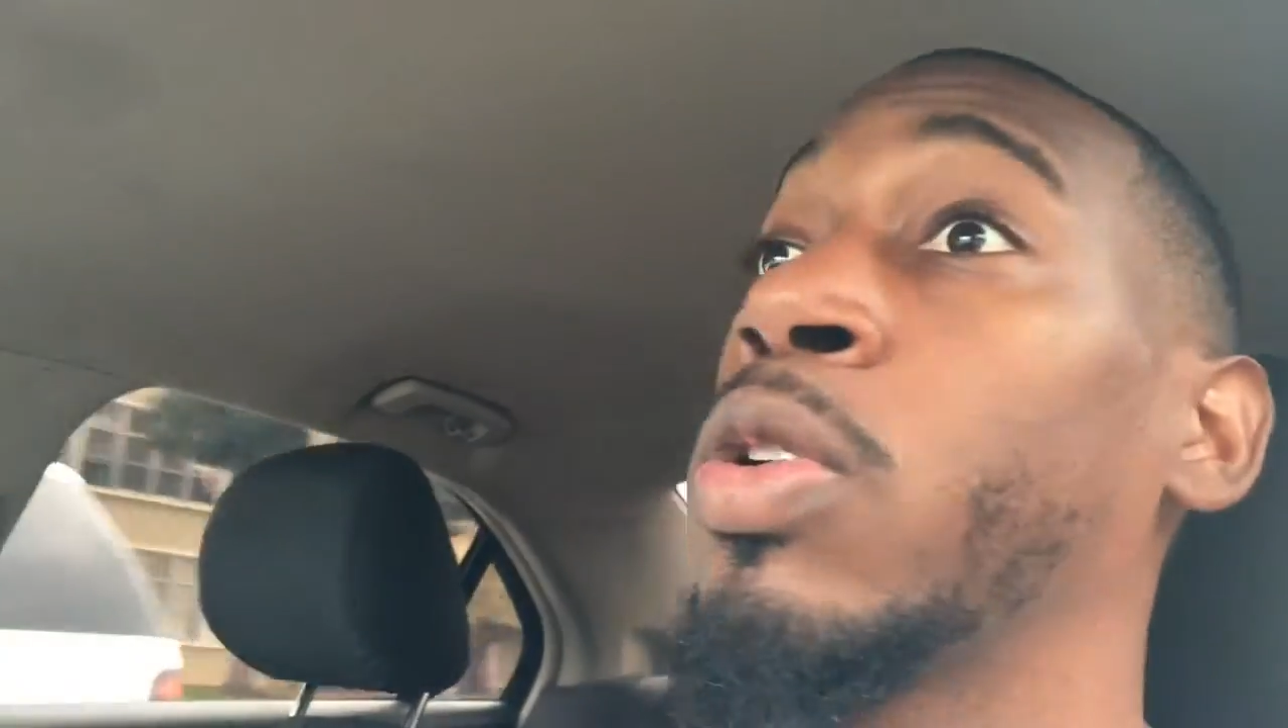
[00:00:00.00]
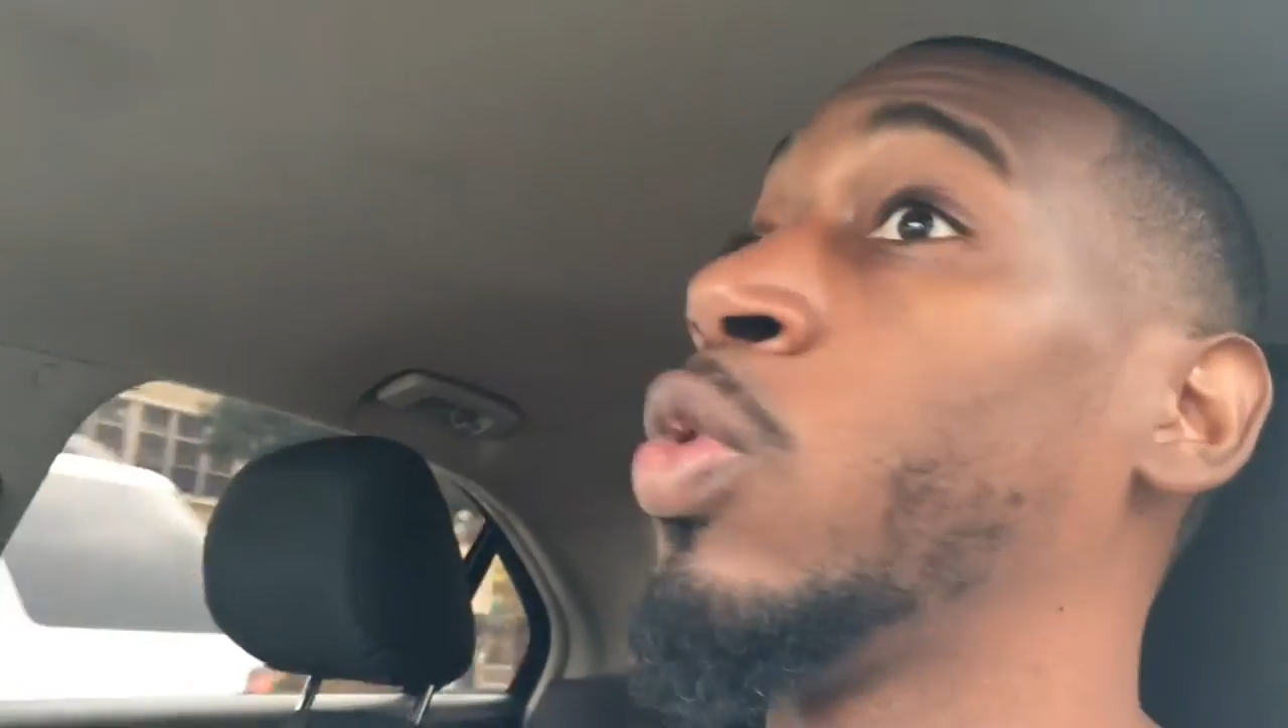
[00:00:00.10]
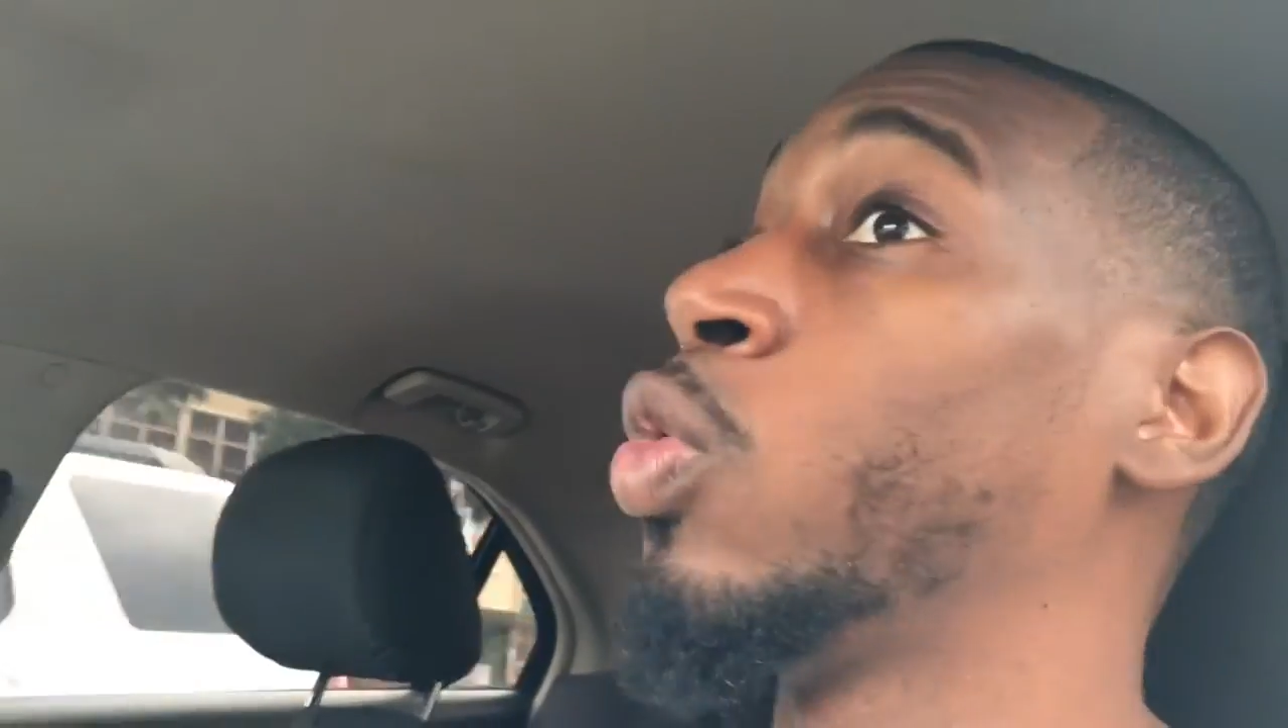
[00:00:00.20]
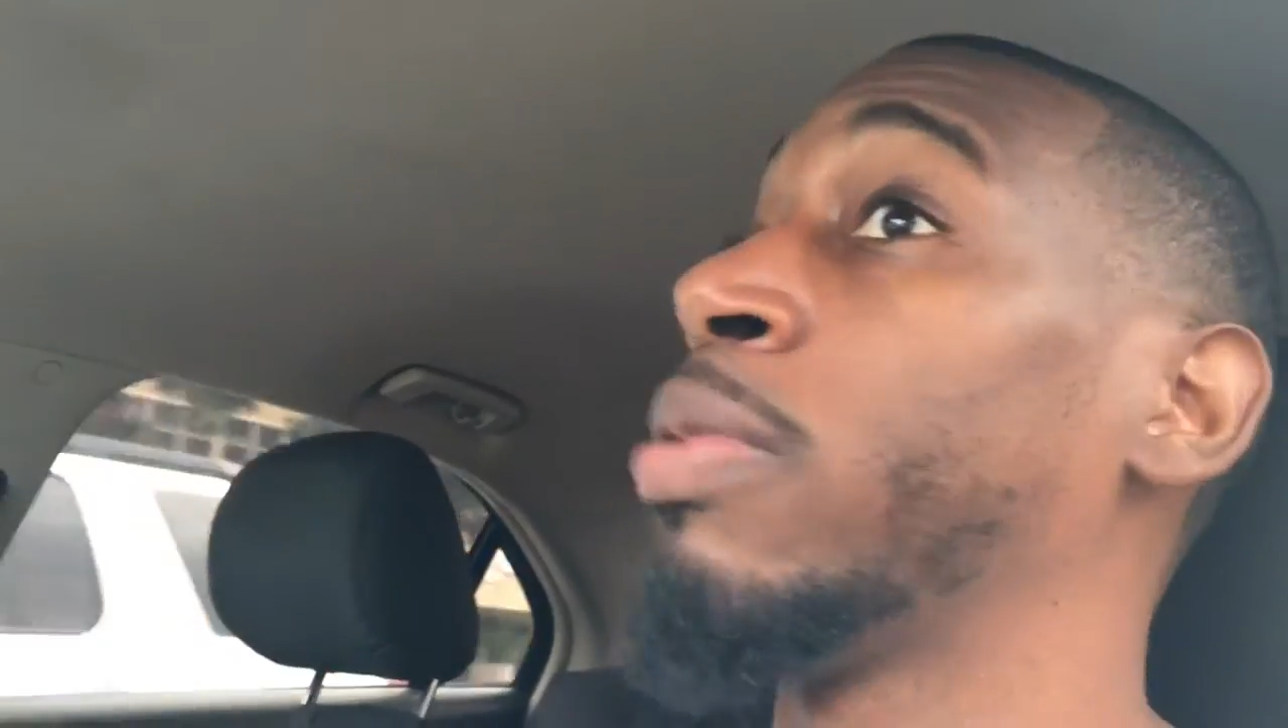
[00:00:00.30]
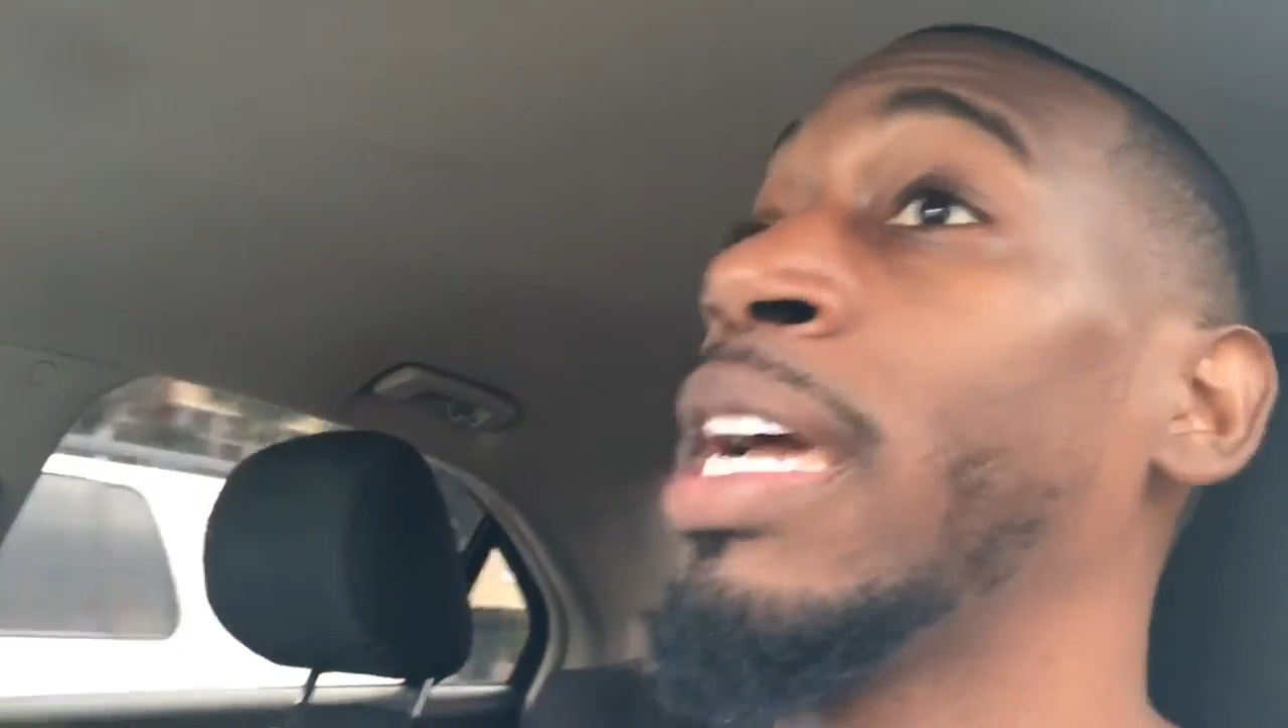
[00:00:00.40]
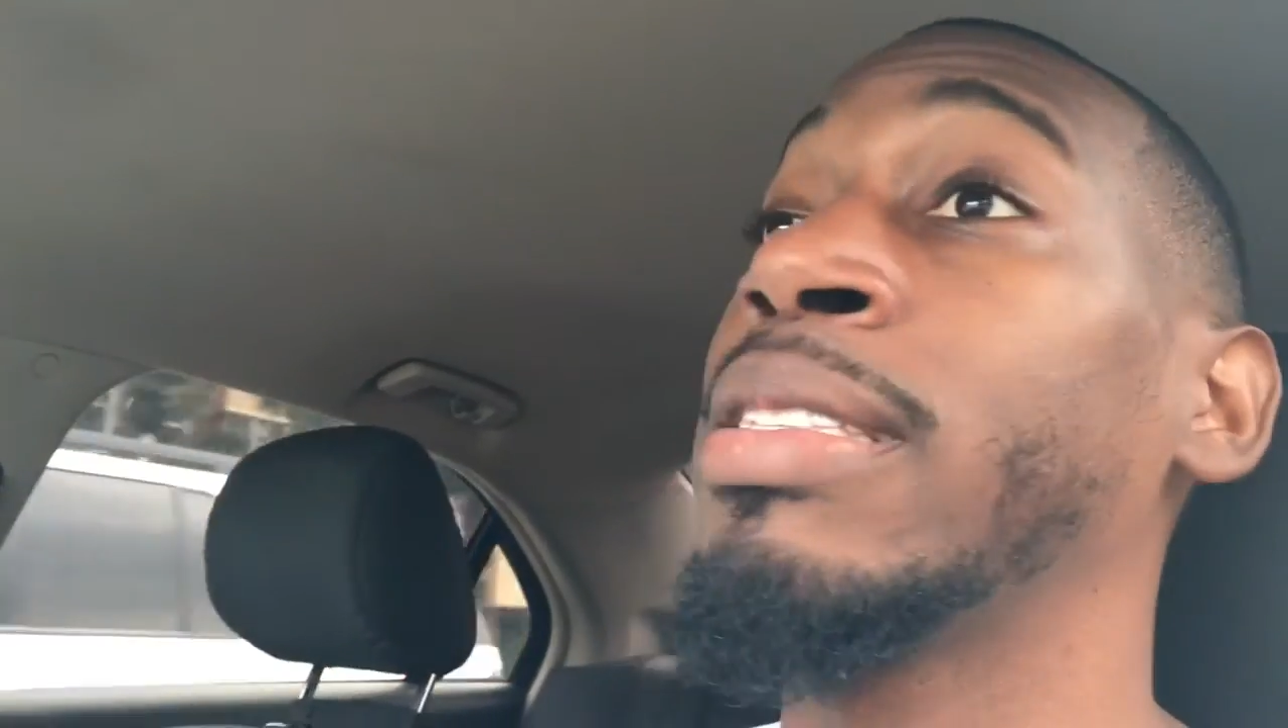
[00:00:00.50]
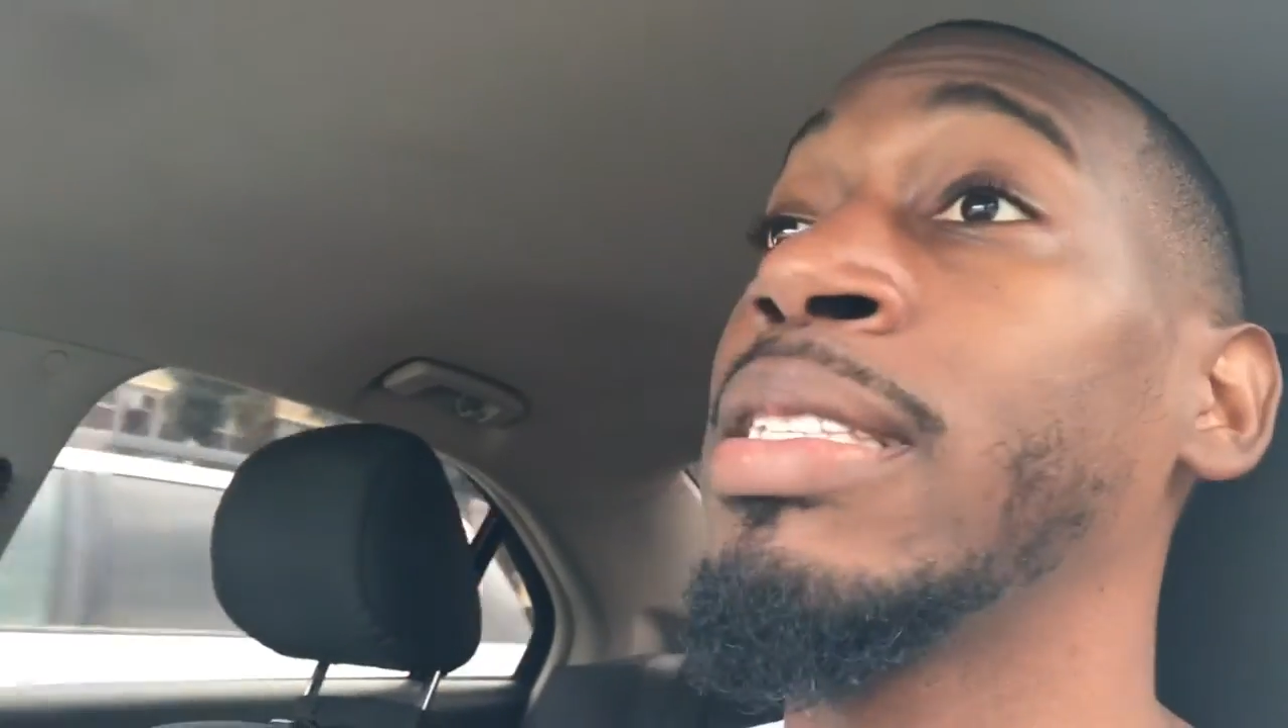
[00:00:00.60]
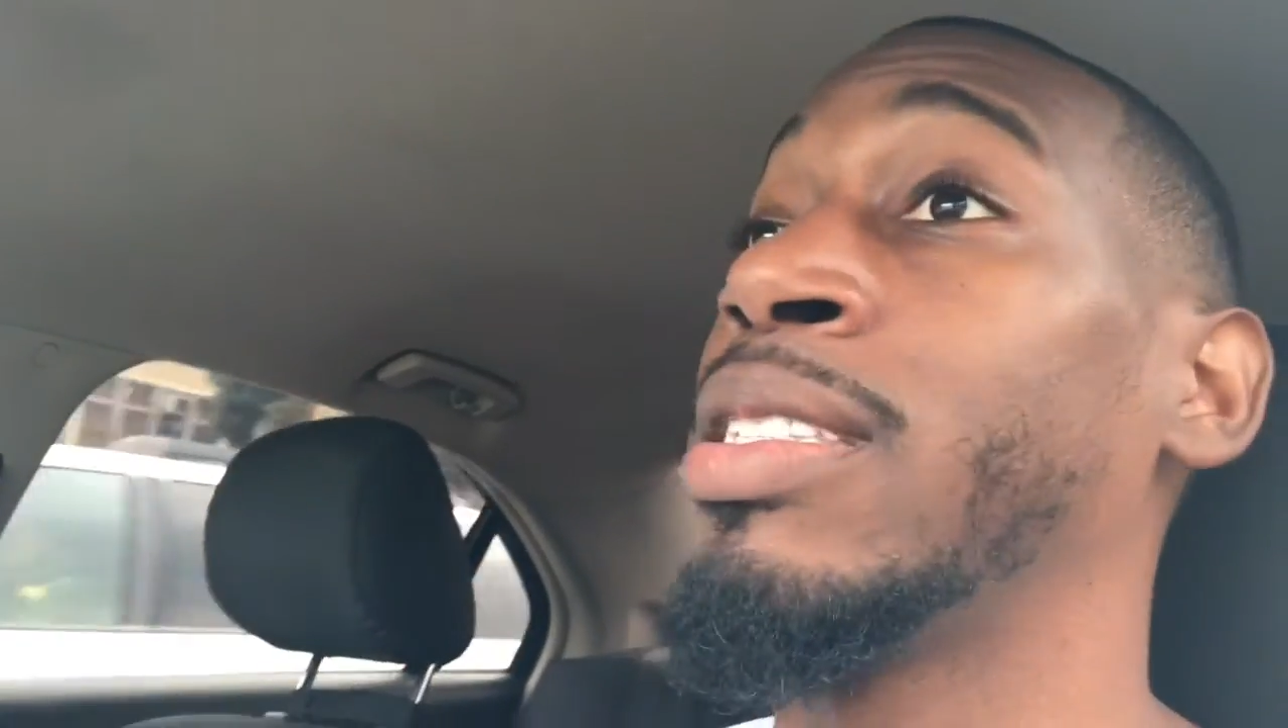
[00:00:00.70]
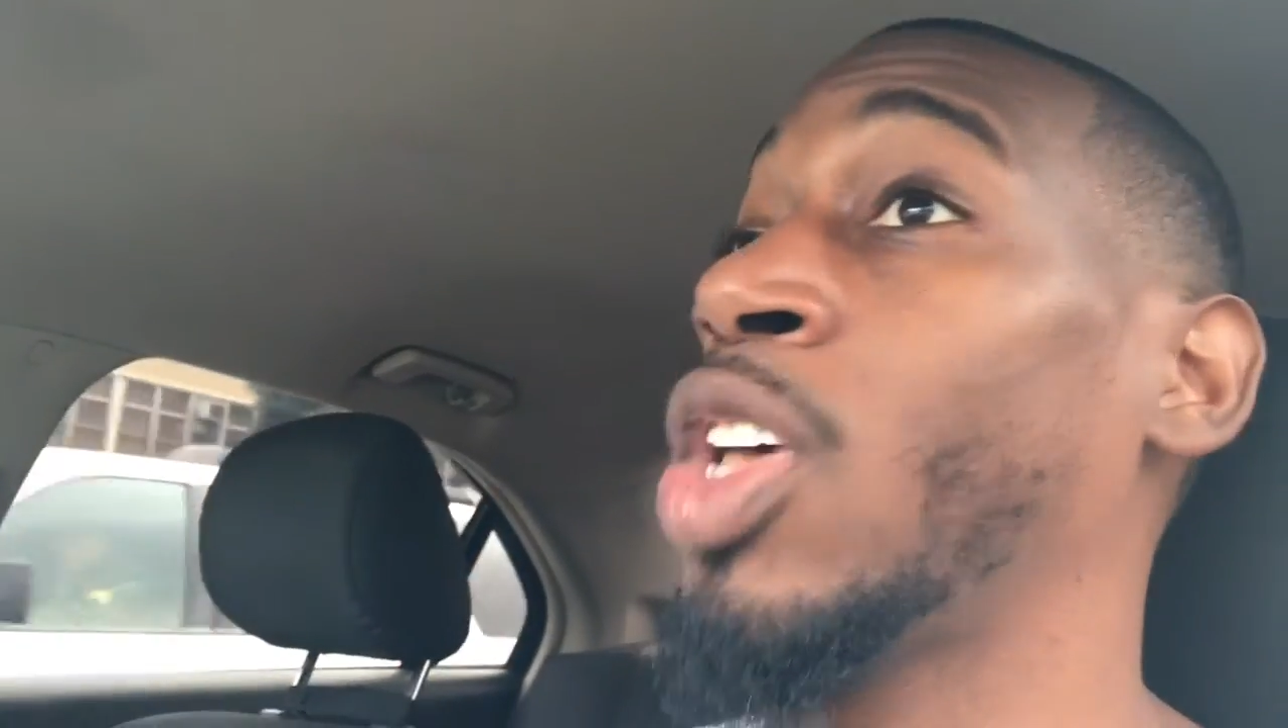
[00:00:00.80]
to cool places